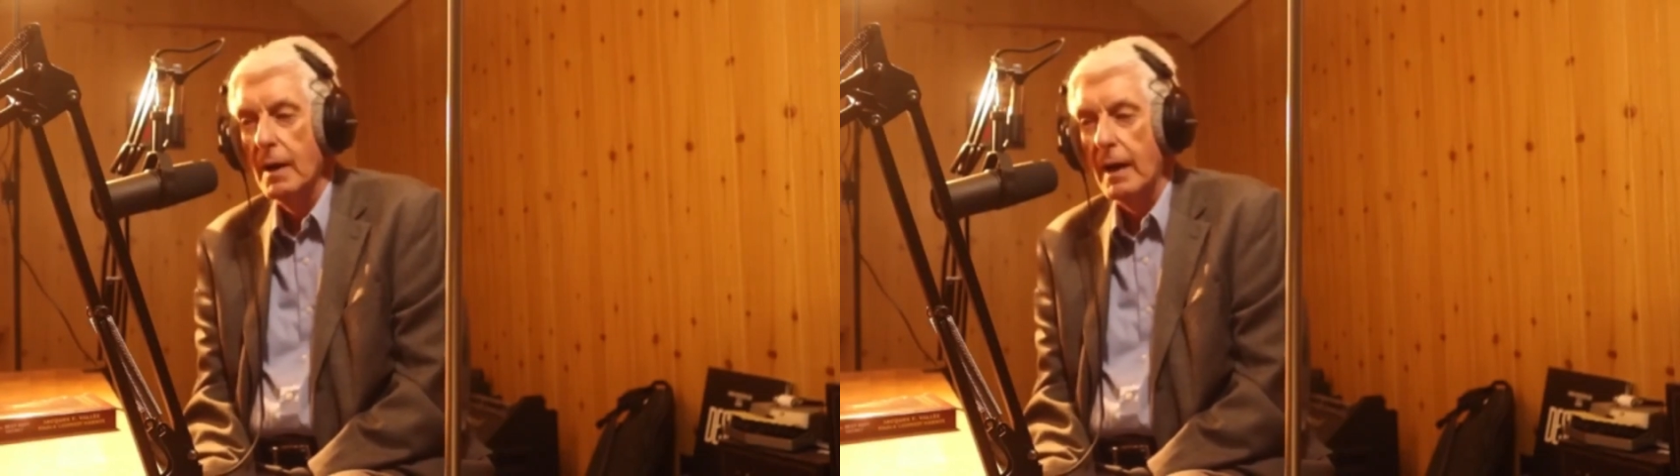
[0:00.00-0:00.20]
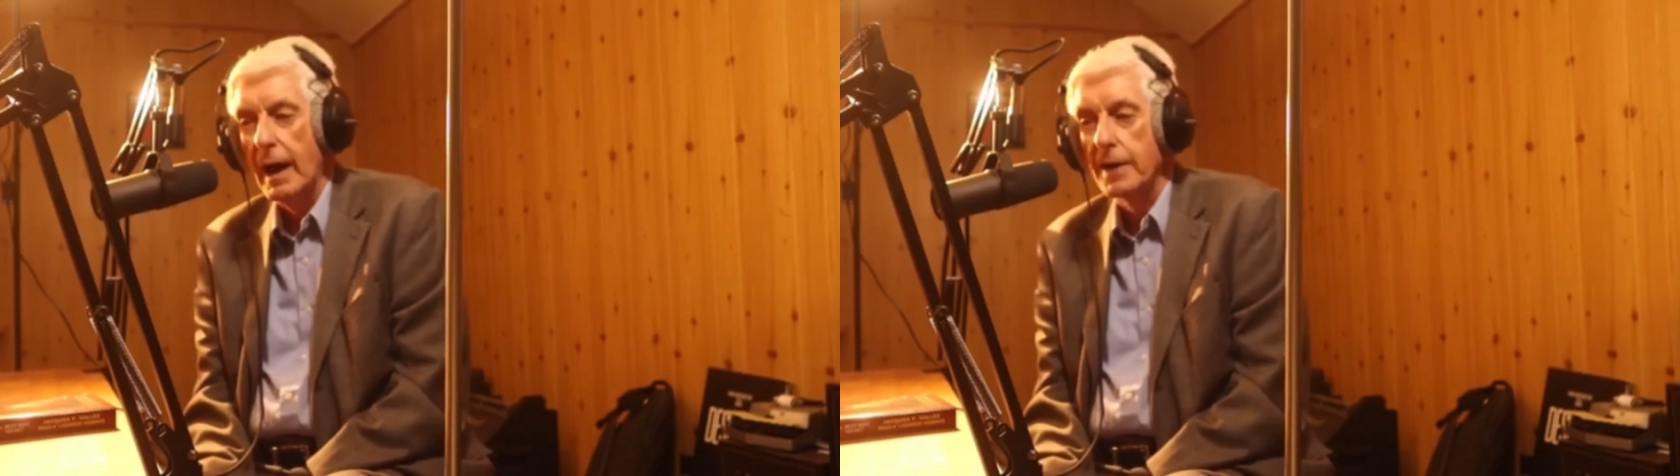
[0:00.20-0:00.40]

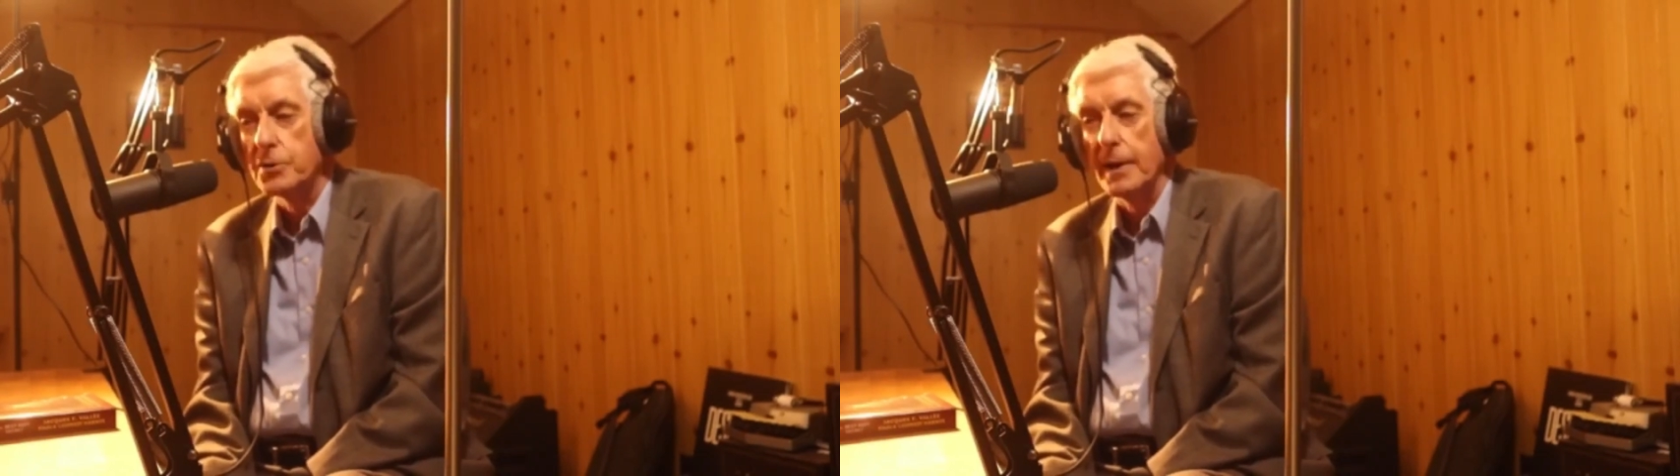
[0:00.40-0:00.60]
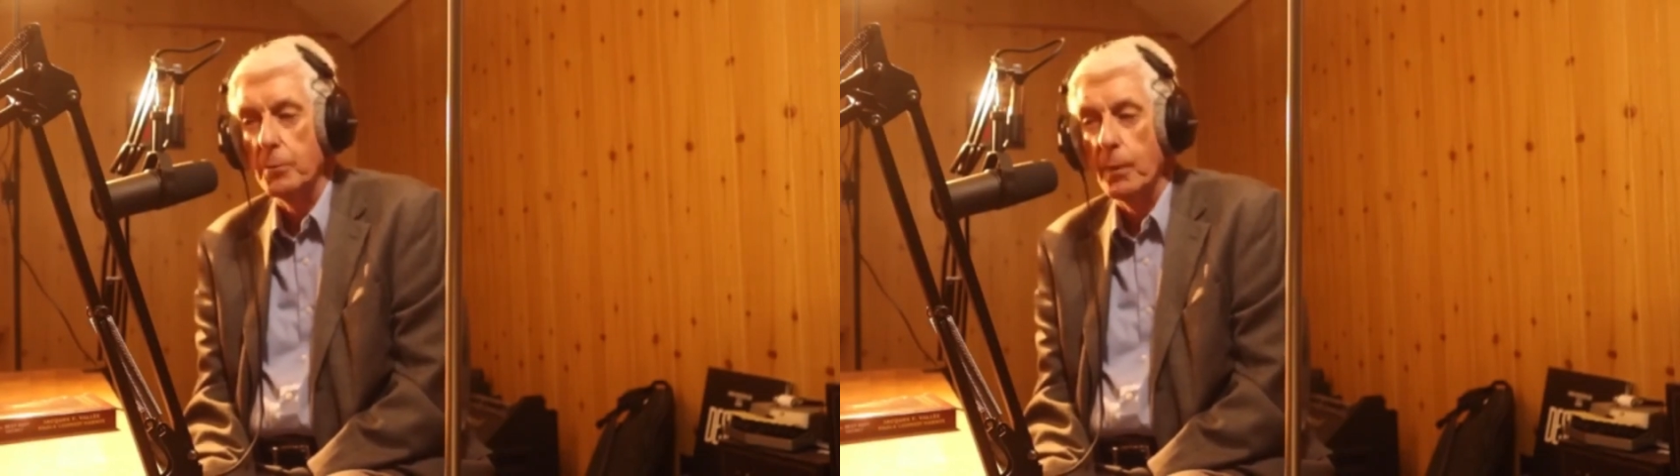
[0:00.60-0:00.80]

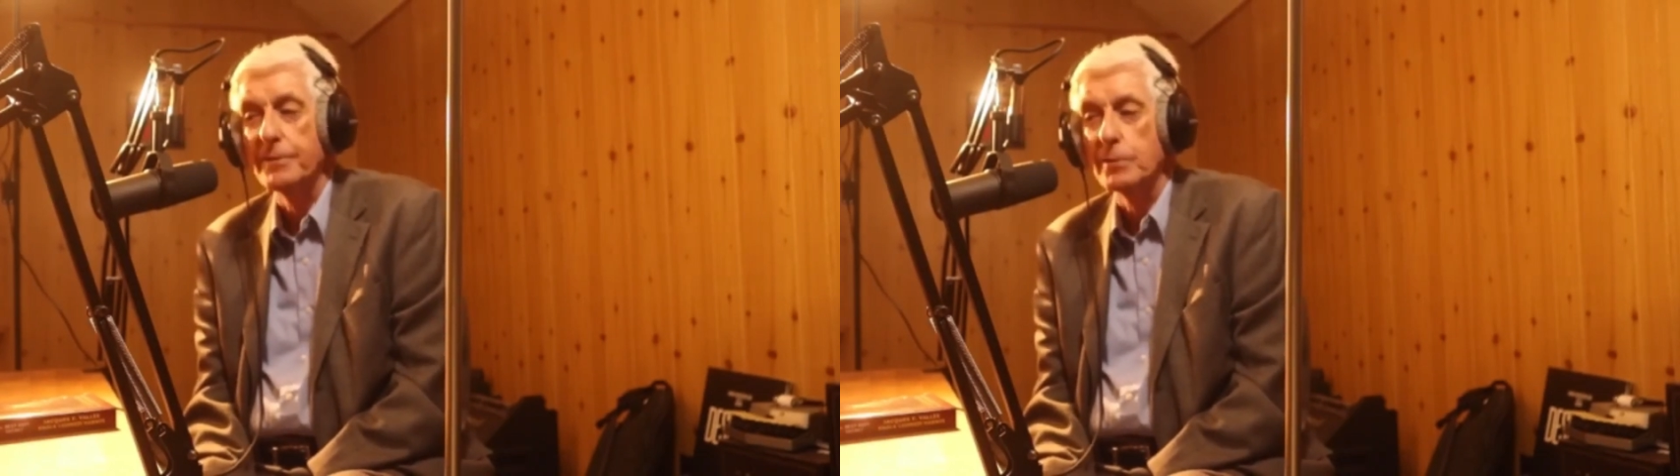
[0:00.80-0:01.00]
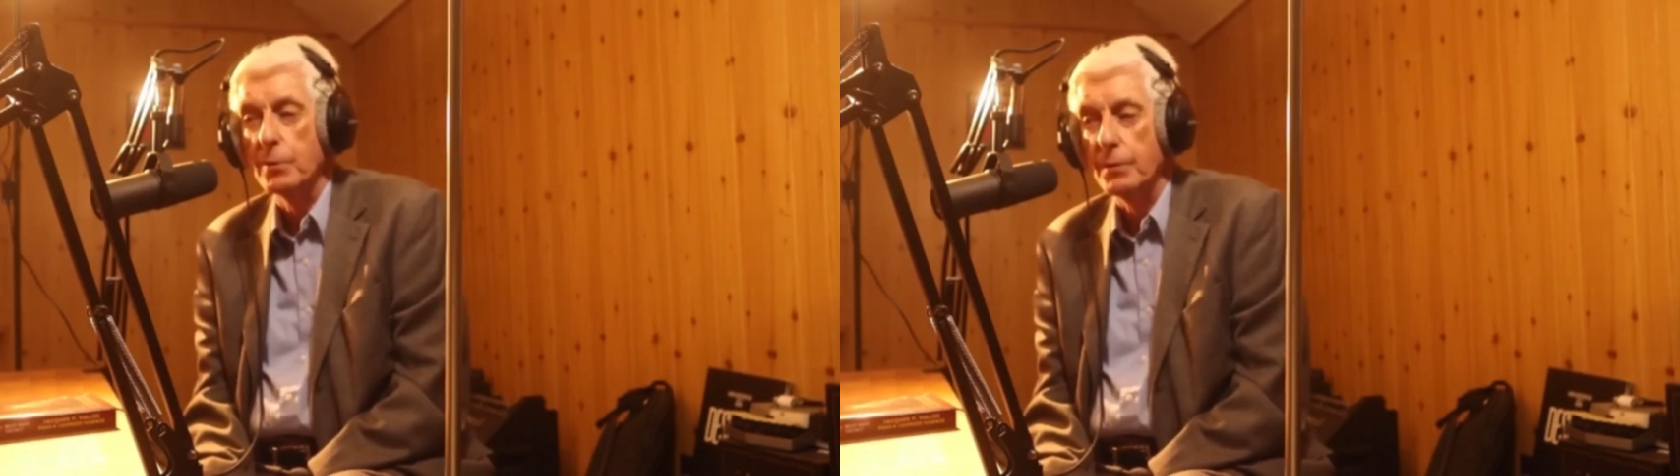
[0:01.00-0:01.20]
actually went
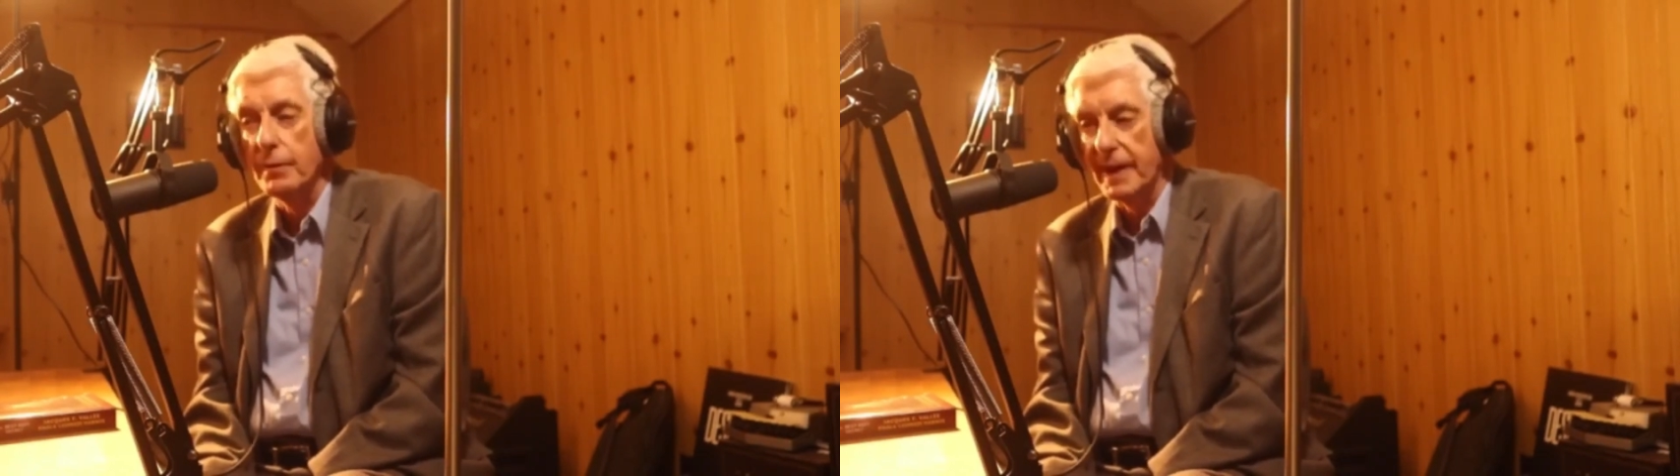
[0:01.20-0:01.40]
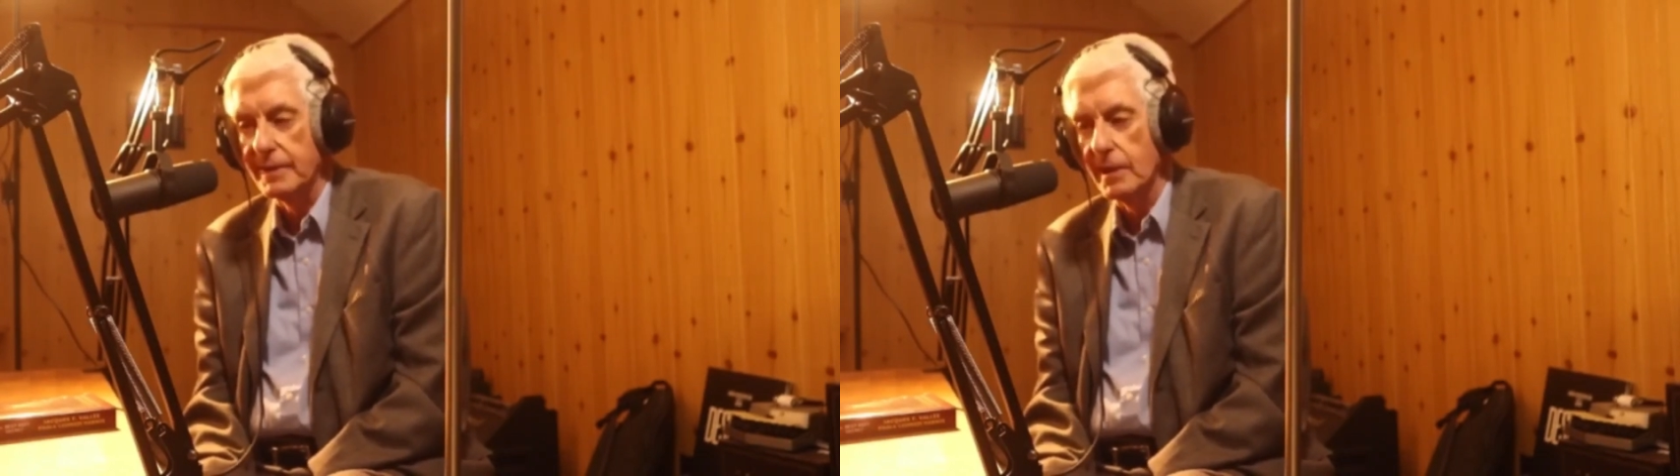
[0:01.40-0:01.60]
to the
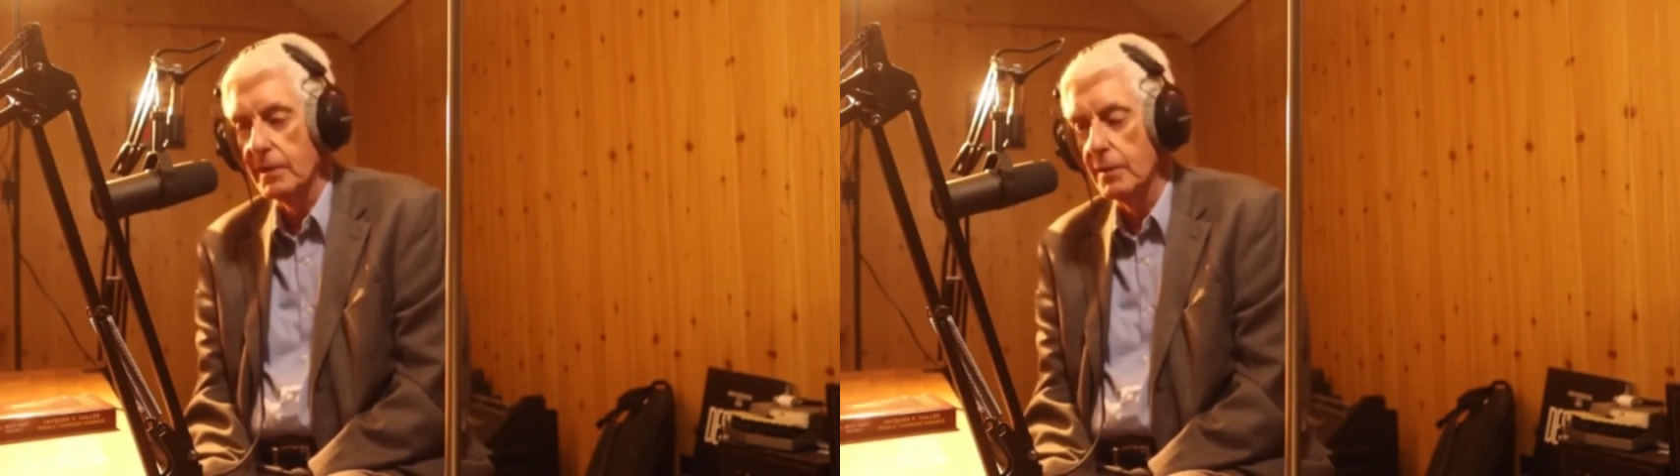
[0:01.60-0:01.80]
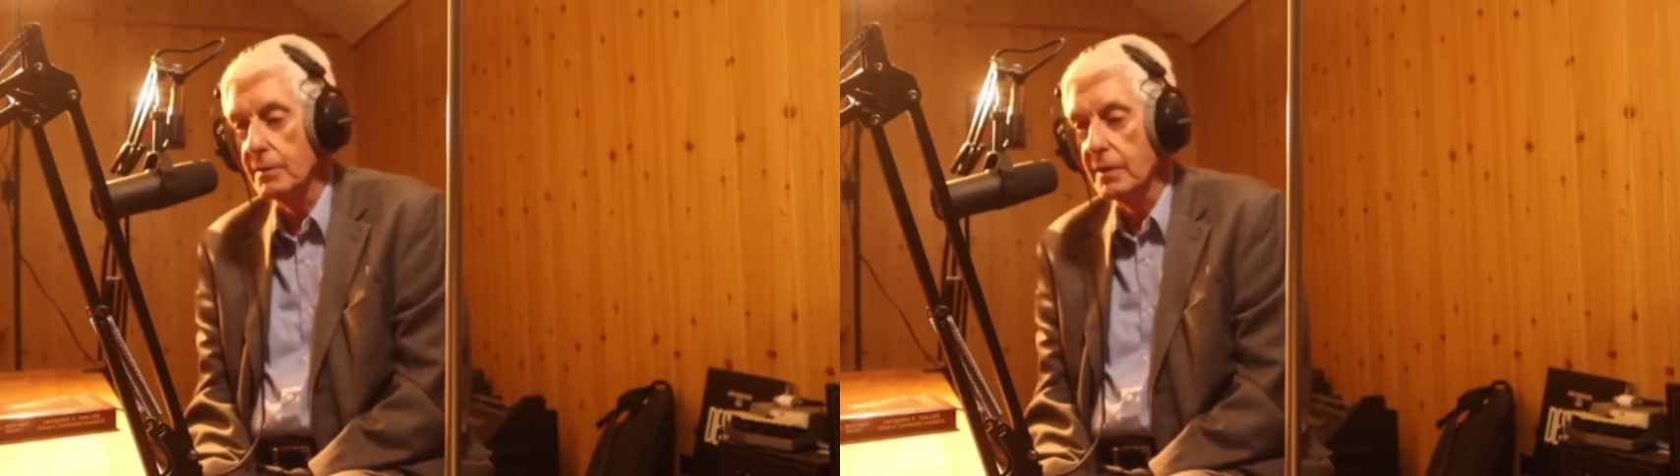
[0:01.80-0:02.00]

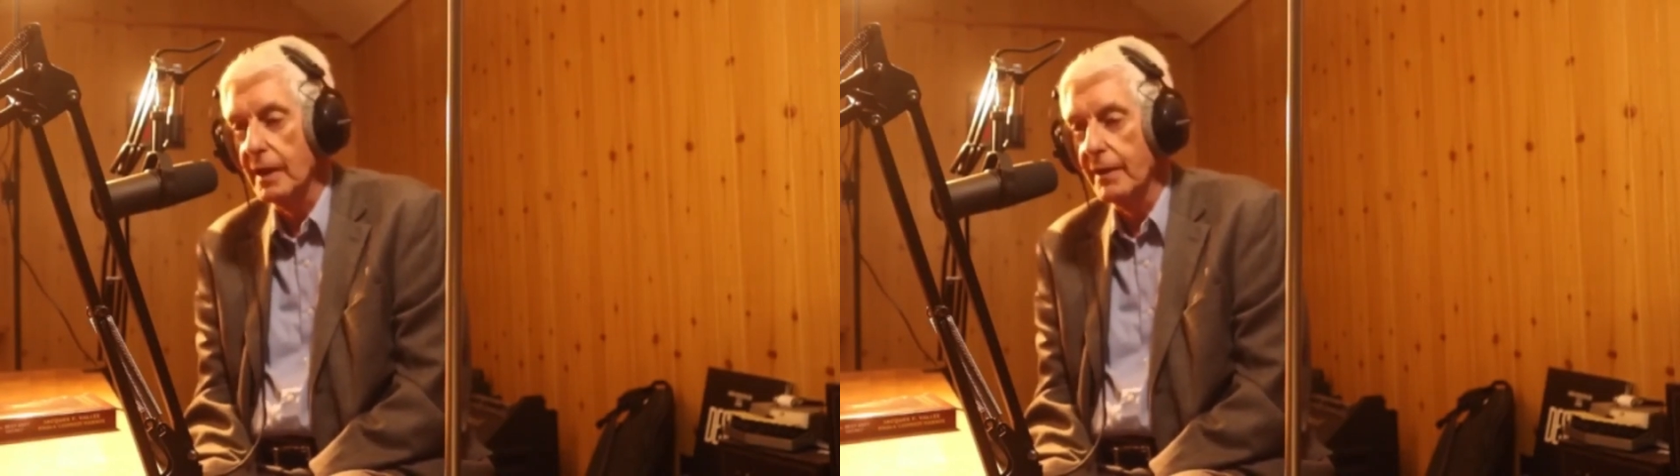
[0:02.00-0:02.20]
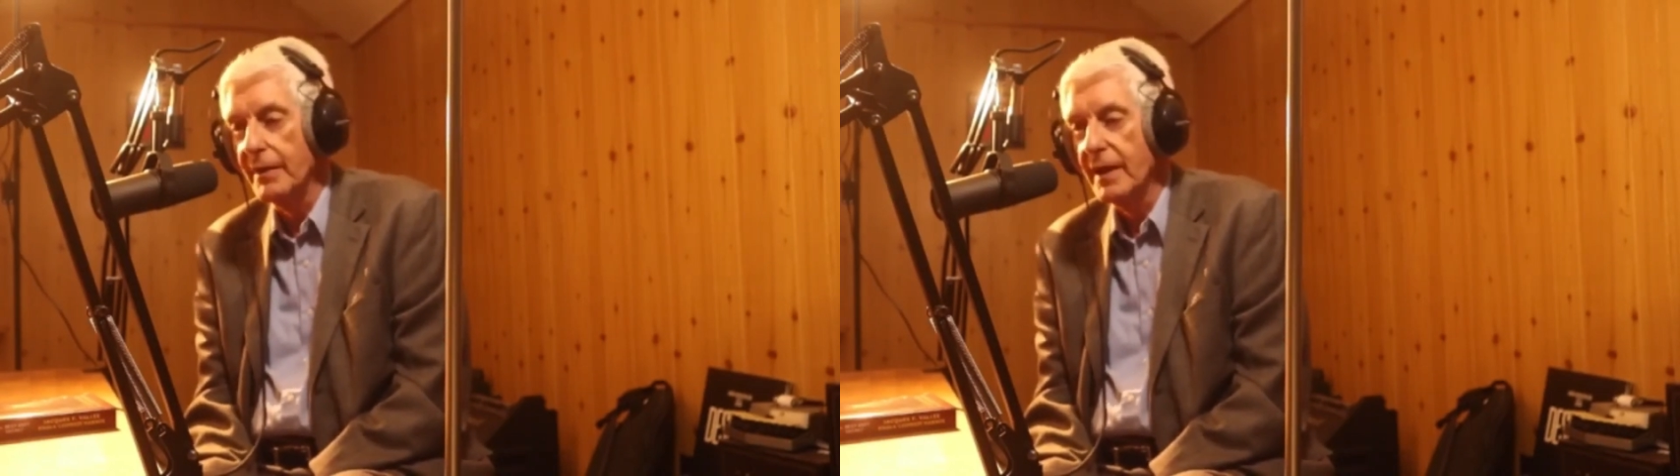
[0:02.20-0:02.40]
Vatican
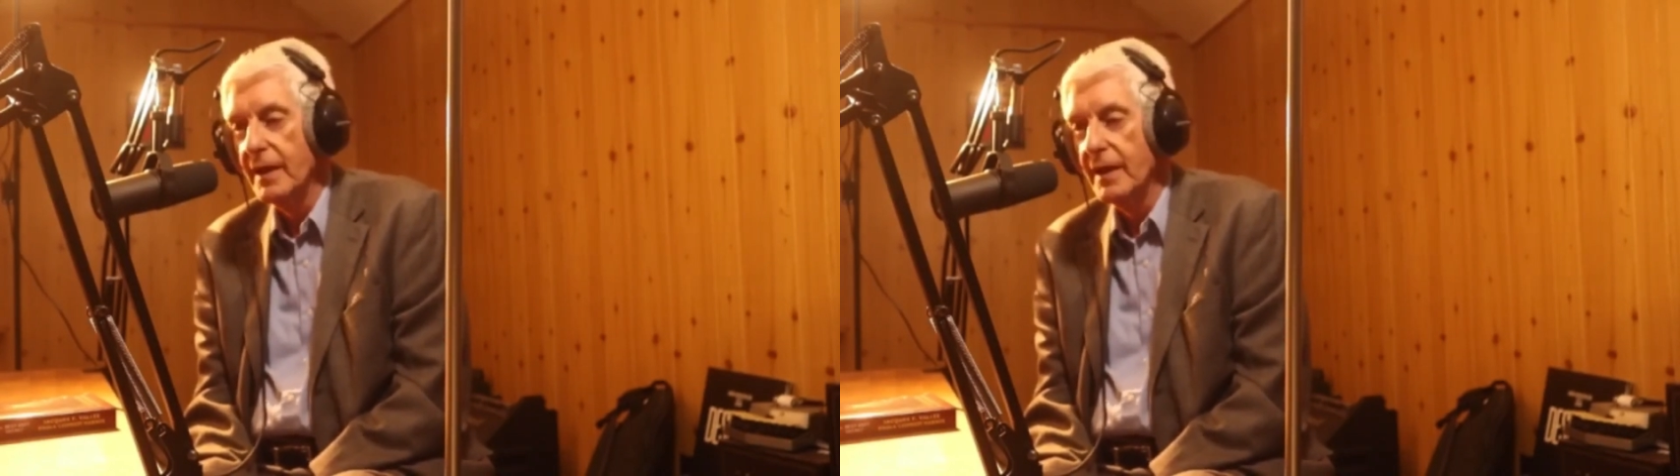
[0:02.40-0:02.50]
and